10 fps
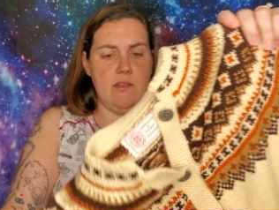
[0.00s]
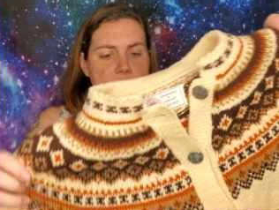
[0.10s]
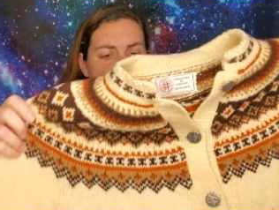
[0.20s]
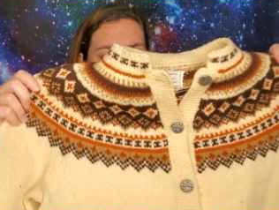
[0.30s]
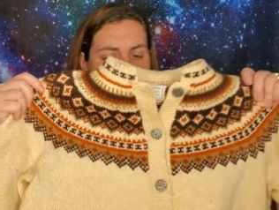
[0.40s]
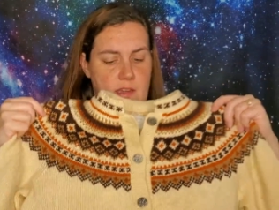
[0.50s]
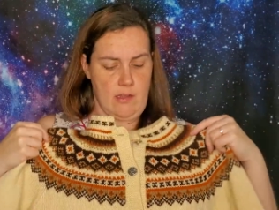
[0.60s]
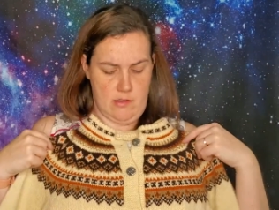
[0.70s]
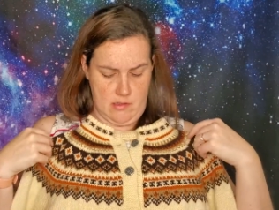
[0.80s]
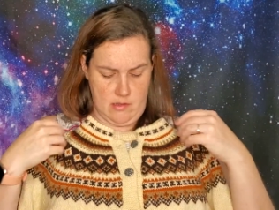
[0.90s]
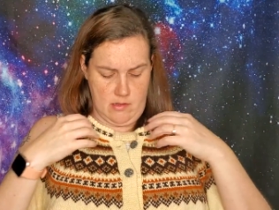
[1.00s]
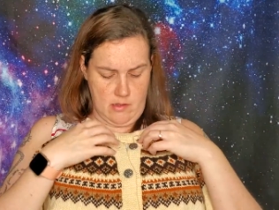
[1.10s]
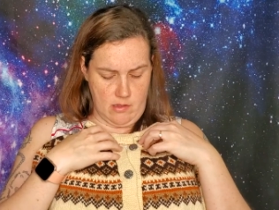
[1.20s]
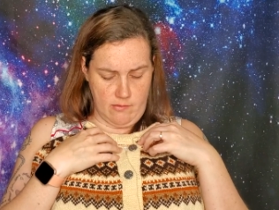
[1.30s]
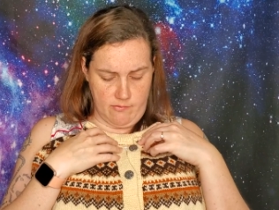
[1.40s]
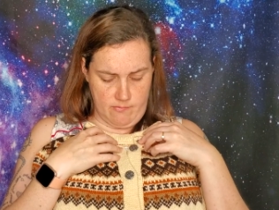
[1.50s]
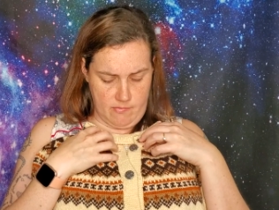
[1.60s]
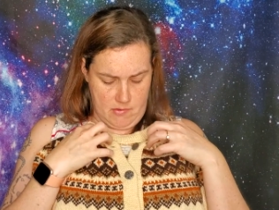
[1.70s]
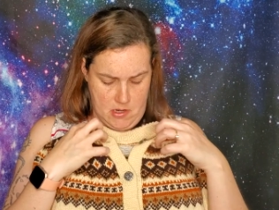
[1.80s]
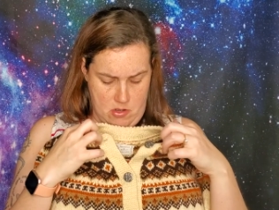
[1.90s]
this is like a, a,
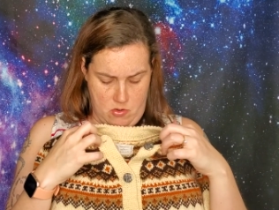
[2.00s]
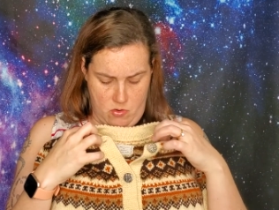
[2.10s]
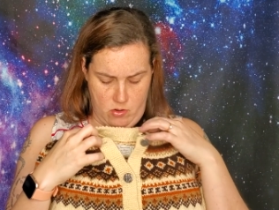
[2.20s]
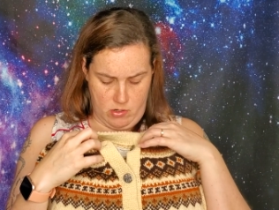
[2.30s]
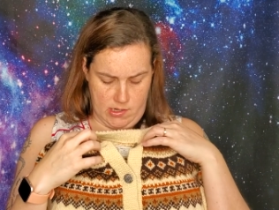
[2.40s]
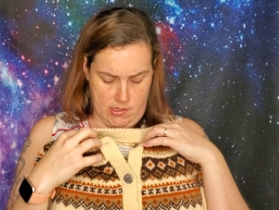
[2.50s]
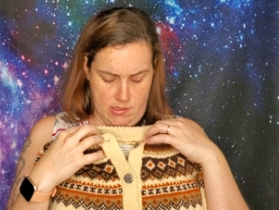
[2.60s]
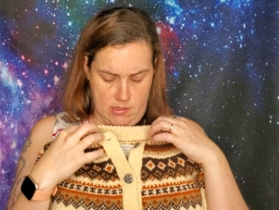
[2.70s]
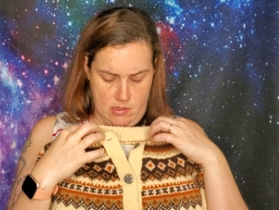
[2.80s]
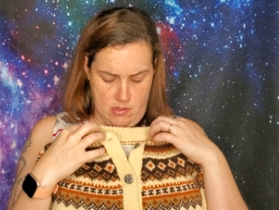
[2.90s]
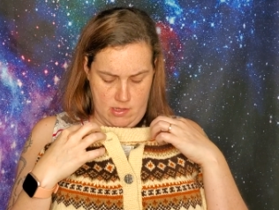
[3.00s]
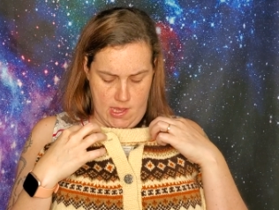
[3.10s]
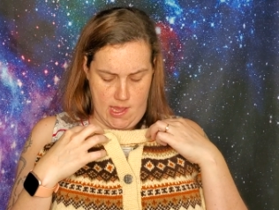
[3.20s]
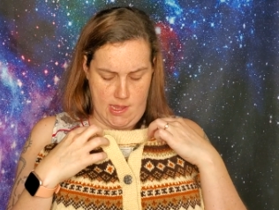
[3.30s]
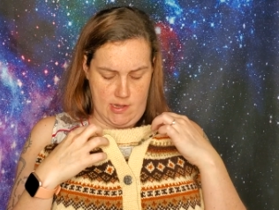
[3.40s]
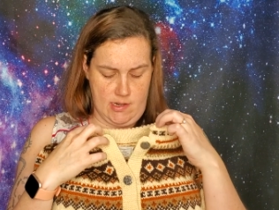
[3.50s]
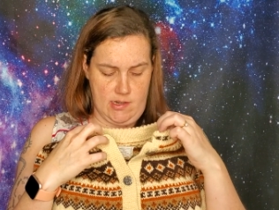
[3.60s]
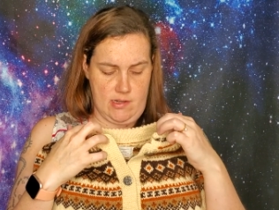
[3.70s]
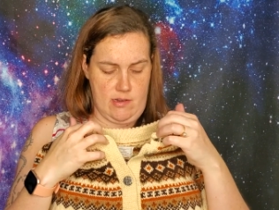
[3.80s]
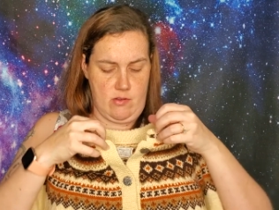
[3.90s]
a Nordic hand
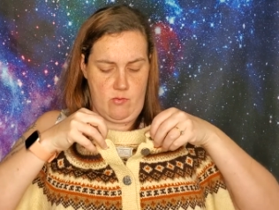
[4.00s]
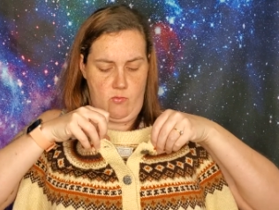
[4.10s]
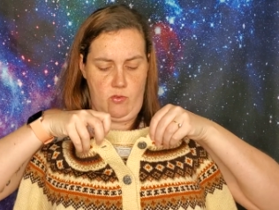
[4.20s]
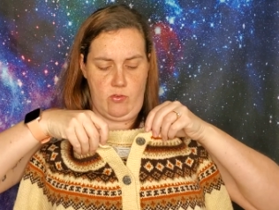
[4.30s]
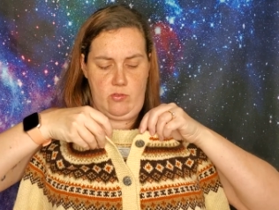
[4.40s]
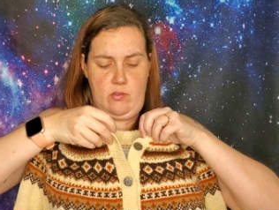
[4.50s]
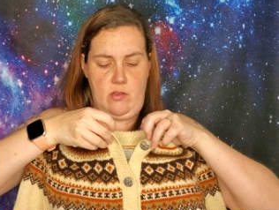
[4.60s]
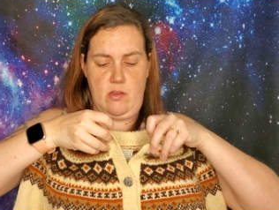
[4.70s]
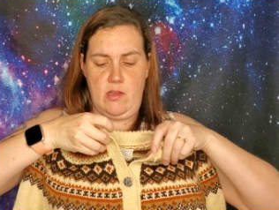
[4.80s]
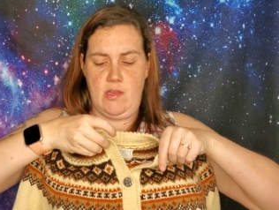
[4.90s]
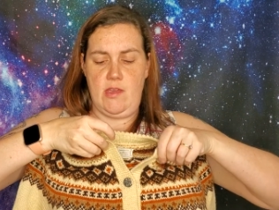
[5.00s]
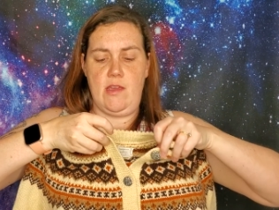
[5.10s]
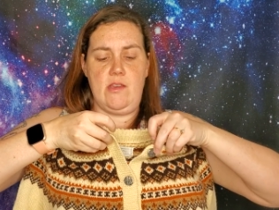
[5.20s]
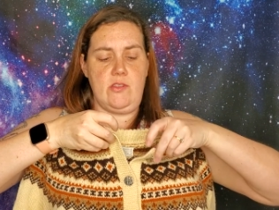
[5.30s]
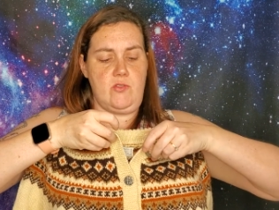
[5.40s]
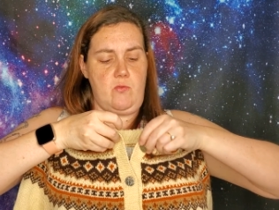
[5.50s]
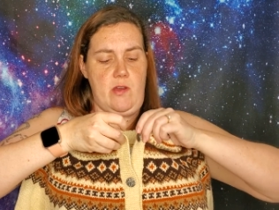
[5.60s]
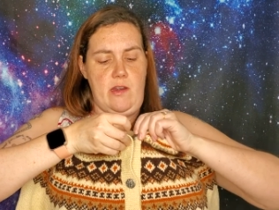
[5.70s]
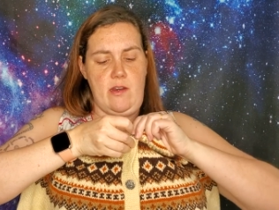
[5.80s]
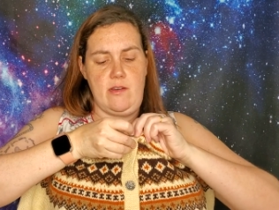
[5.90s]
knitted wool
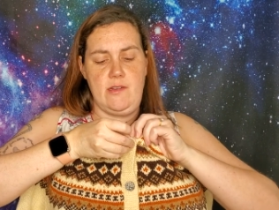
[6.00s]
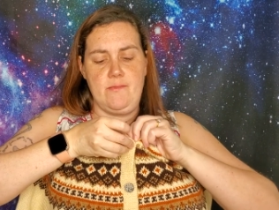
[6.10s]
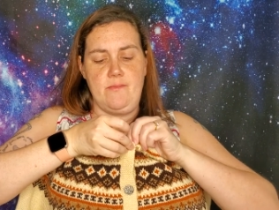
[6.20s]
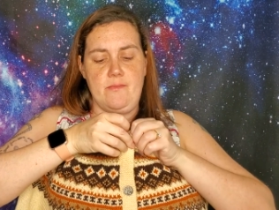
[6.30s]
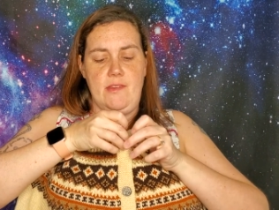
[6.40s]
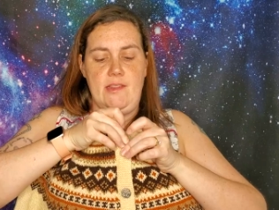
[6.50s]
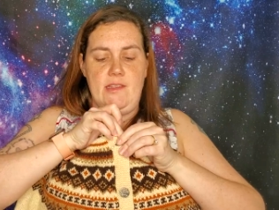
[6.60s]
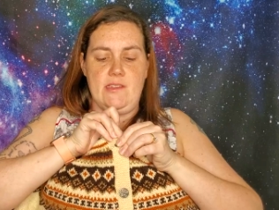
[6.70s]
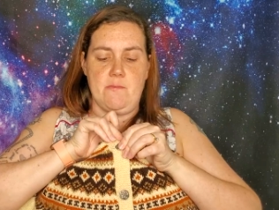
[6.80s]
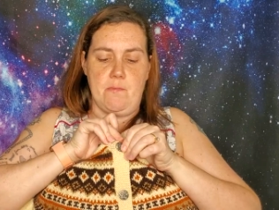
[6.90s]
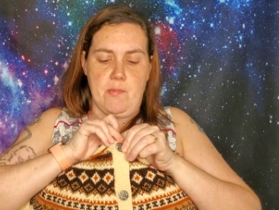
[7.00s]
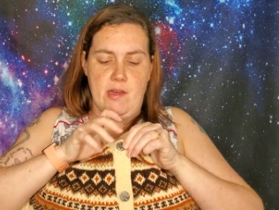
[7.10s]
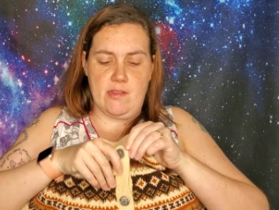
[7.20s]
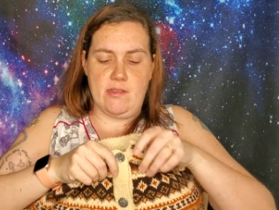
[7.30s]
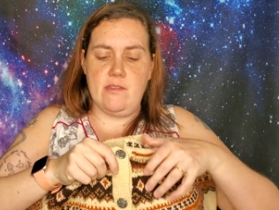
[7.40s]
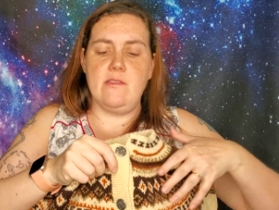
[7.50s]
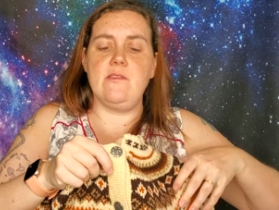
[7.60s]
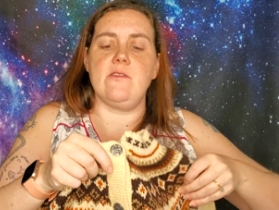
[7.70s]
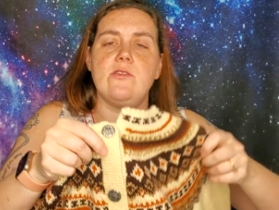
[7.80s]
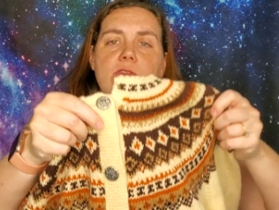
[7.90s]
sweater. And these
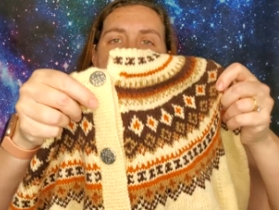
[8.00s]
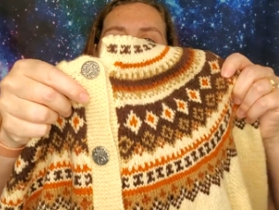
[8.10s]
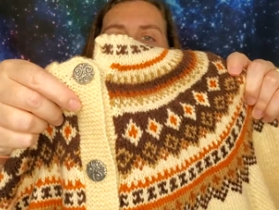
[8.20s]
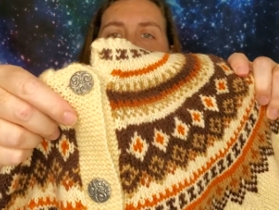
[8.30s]
buttons are so